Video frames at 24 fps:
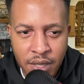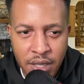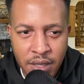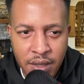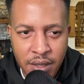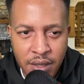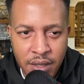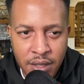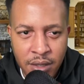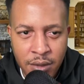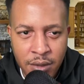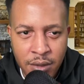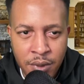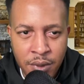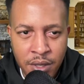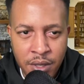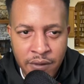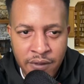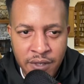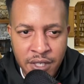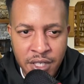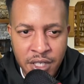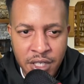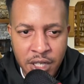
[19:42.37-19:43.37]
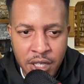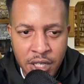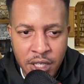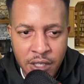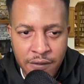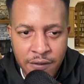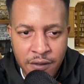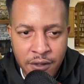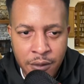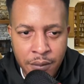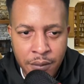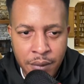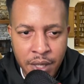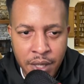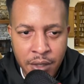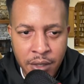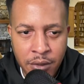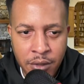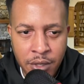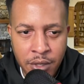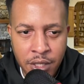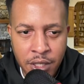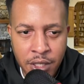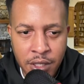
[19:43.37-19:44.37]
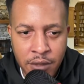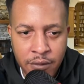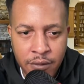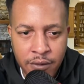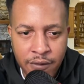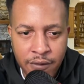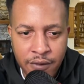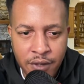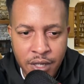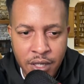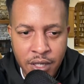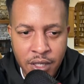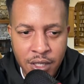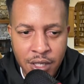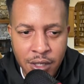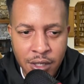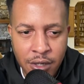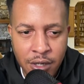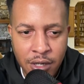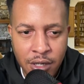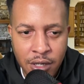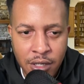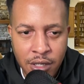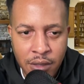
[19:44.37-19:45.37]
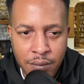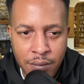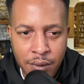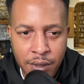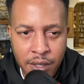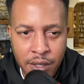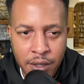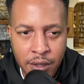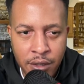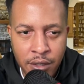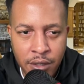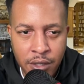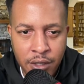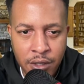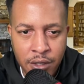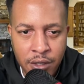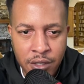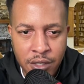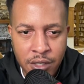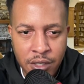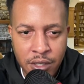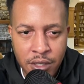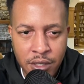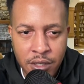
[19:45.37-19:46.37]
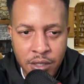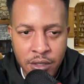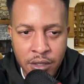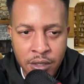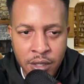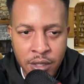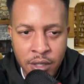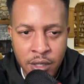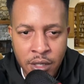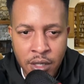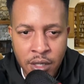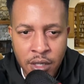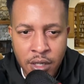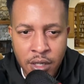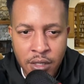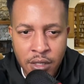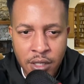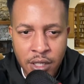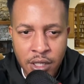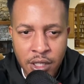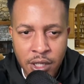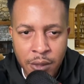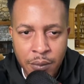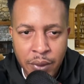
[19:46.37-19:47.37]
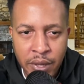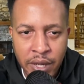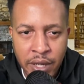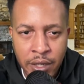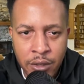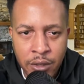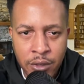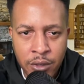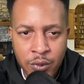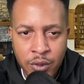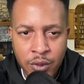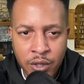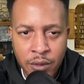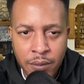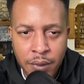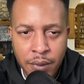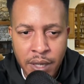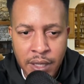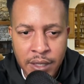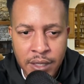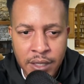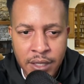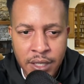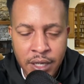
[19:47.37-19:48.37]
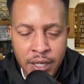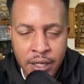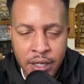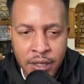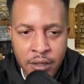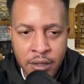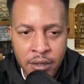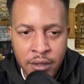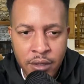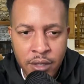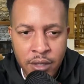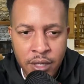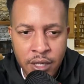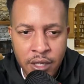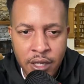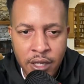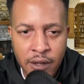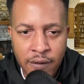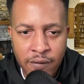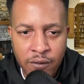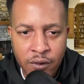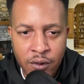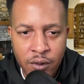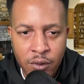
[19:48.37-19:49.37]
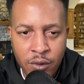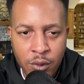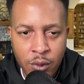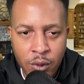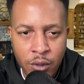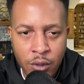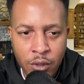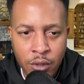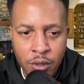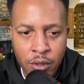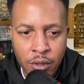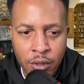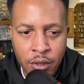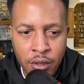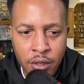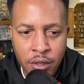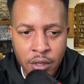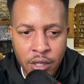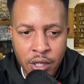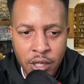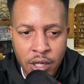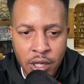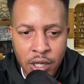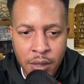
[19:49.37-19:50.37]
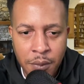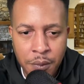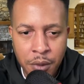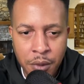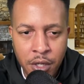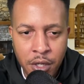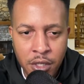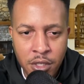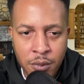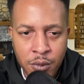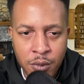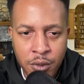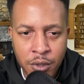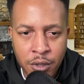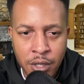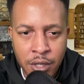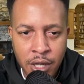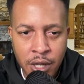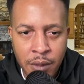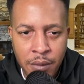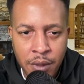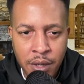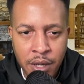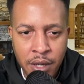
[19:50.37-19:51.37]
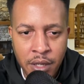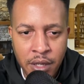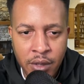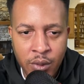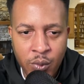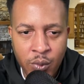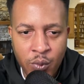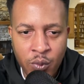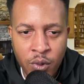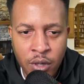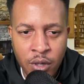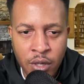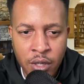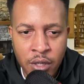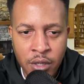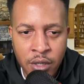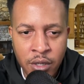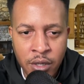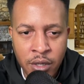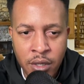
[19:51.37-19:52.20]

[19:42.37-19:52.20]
little bit of a chance for the Bengals to get some revenge. I know they did play earlier in the season. I think the Bengals were up by 10 in that fourth quarter, and Baltimore came back and won